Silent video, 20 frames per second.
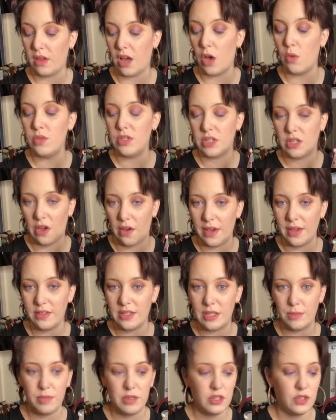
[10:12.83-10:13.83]
I was going
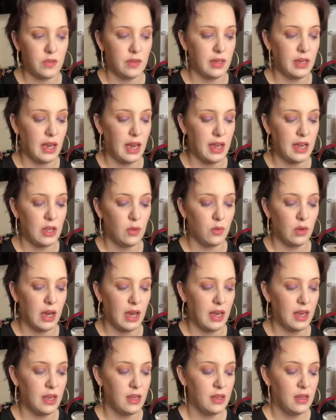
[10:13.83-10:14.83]
to be doing it
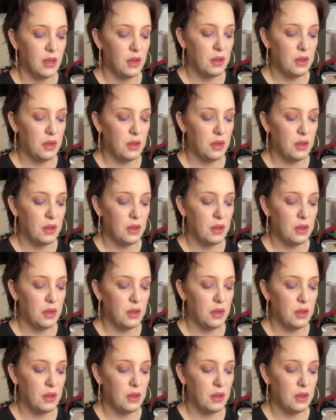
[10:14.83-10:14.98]
anyway,